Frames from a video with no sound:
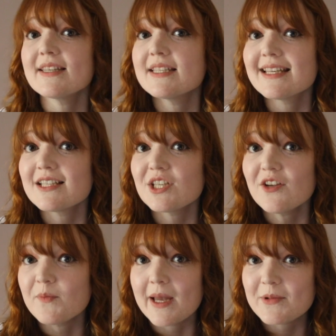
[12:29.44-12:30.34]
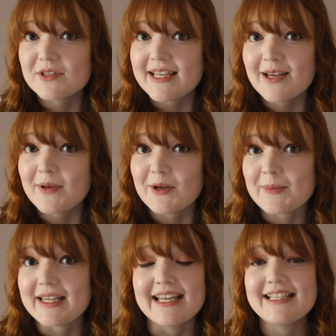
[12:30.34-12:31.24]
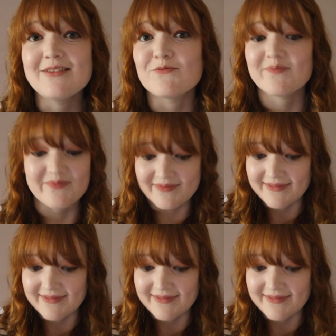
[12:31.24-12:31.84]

What does that sheet of paper say about me? Is it